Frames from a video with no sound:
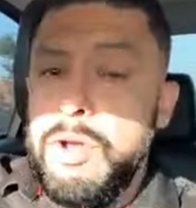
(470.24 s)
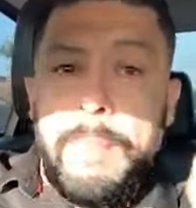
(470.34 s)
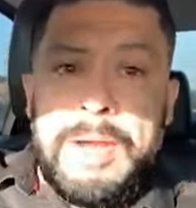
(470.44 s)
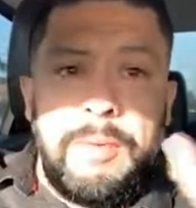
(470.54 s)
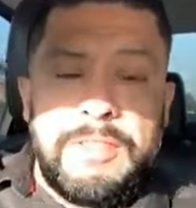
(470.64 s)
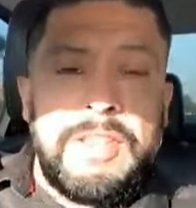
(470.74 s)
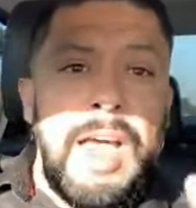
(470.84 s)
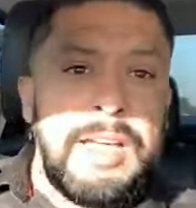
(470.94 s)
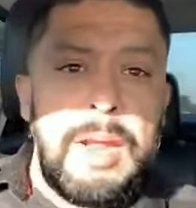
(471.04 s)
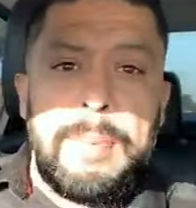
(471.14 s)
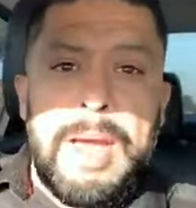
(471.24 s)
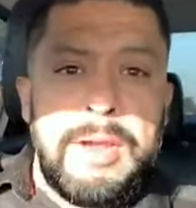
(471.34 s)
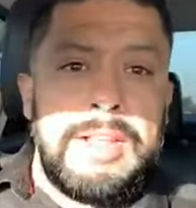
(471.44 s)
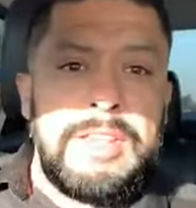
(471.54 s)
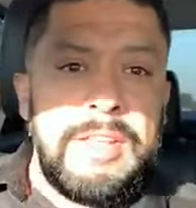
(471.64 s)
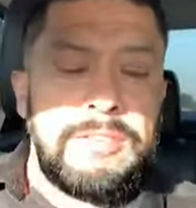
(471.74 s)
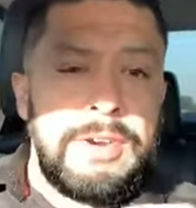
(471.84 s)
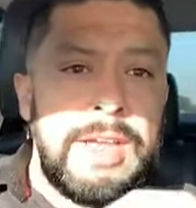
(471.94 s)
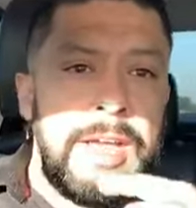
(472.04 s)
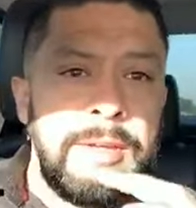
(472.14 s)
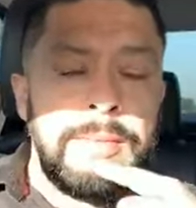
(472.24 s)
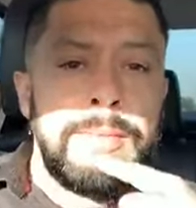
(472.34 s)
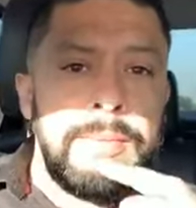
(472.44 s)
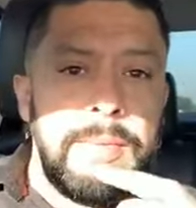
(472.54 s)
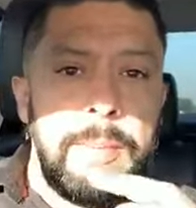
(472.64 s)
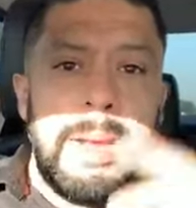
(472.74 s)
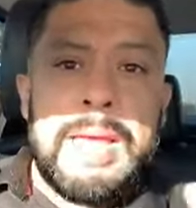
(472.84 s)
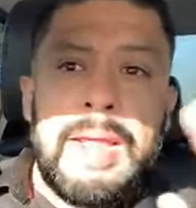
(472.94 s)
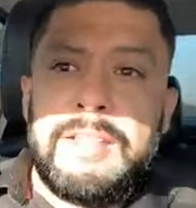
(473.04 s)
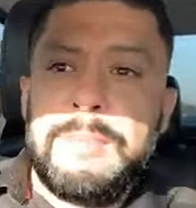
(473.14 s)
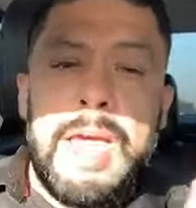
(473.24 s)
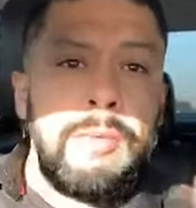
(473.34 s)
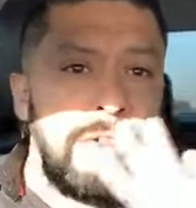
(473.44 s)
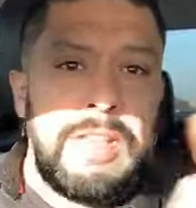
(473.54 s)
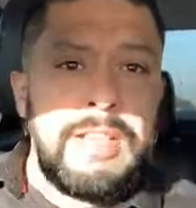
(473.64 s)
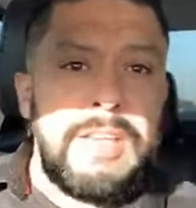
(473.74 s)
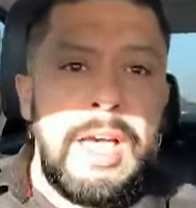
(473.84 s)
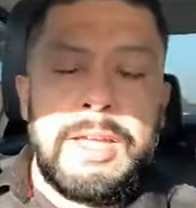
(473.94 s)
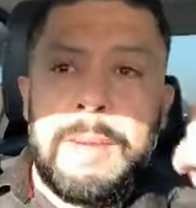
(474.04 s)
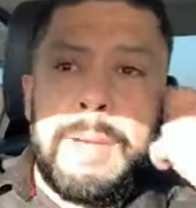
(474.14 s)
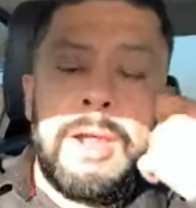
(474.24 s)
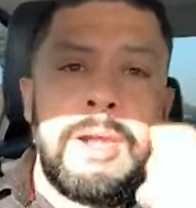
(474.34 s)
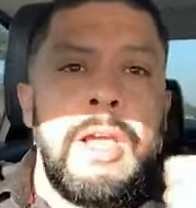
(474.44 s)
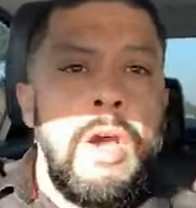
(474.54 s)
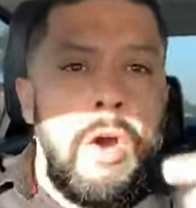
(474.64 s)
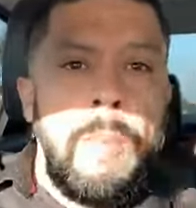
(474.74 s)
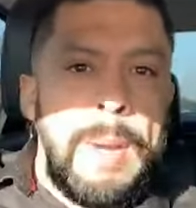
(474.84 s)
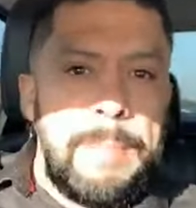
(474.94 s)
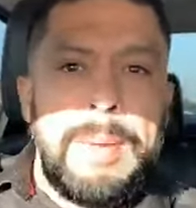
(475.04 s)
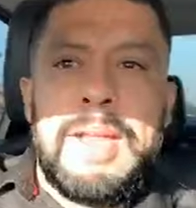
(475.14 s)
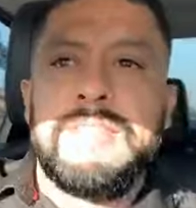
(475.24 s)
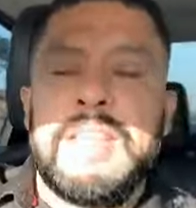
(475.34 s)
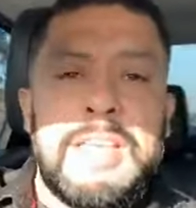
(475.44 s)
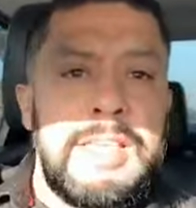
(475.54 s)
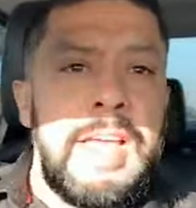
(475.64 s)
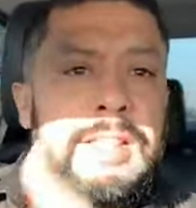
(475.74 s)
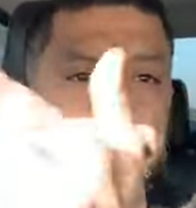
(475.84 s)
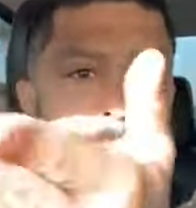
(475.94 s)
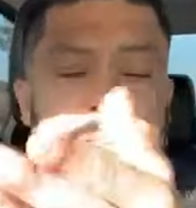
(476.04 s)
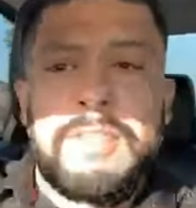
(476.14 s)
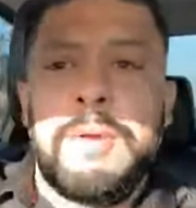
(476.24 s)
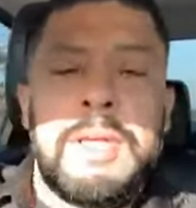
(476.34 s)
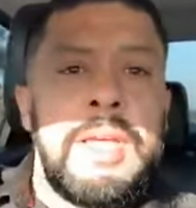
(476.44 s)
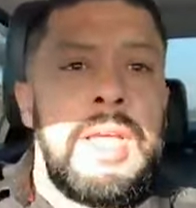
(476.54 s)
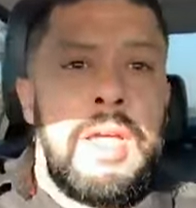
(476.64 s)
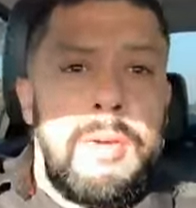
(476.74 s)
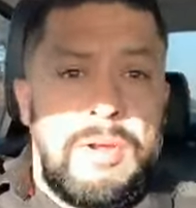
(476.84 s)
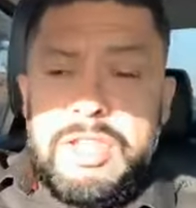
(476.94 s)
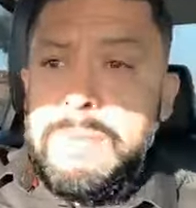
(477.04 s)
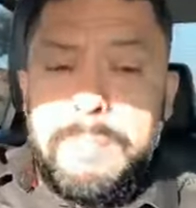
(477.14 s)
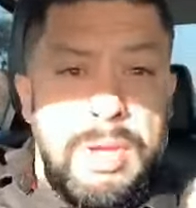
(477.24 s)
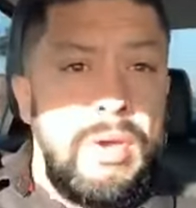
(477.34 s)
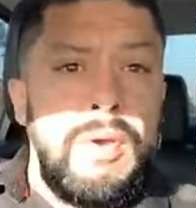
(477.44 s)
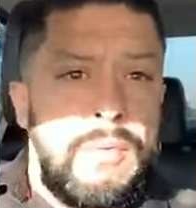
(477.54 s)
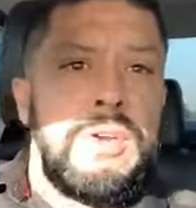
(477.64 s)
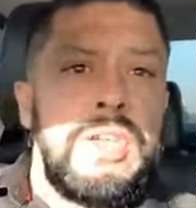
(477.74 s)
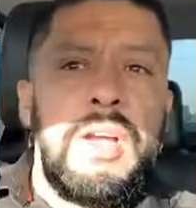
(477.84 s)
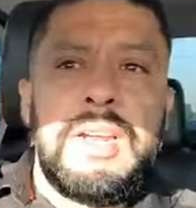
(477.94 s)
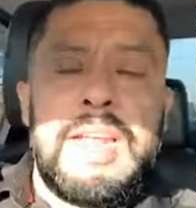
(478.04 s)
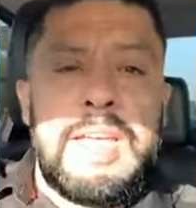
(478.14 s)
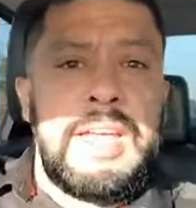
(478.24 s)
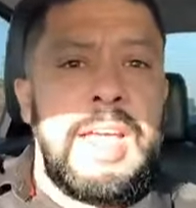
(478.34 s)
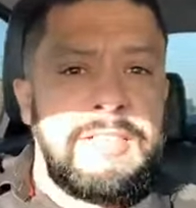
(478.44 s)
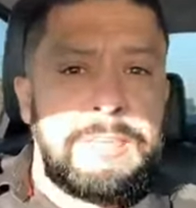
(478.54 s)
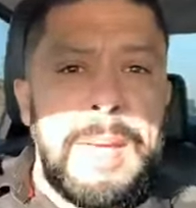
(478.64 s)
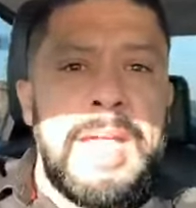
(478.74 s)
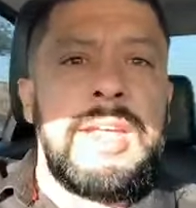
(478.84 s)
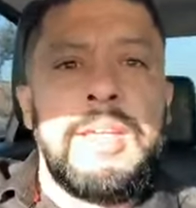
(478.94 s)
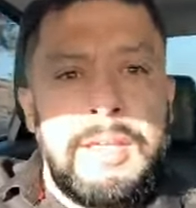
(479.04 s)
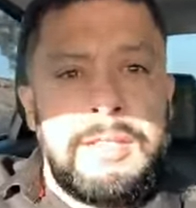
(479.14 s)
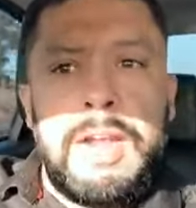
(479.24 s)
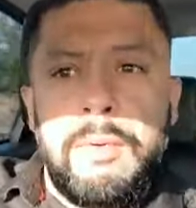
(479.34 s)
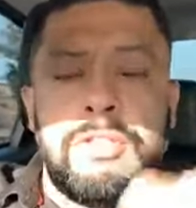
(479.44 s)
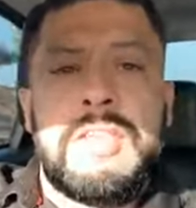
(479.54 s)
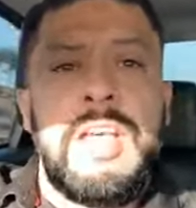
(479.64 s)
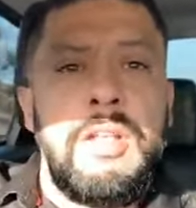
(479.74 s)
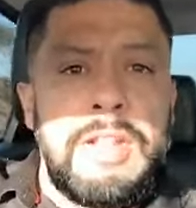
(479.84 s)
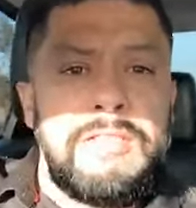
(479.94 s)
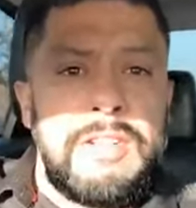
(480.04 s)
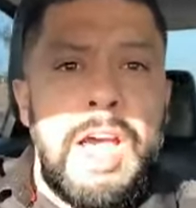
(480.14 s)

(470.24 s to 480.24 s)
Nobody was talking about it yesterday. Black Lives Matter was not talking about it. Or by Vanessa Guillen, the military, beautiful young lady, Hispanic, that it was killed and